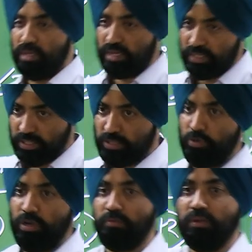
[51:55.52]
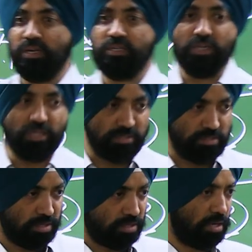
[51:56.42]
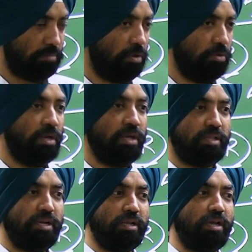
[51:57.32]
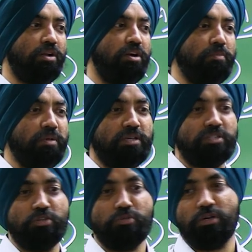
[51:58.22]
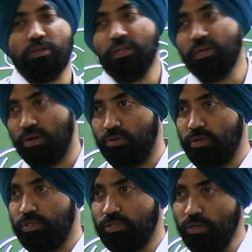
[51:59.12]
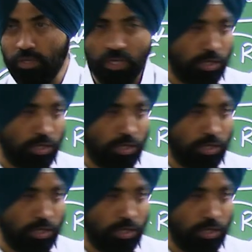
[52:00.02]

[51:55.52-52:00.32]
the gazette notification does not come out, that cannot be executed on the ground. So,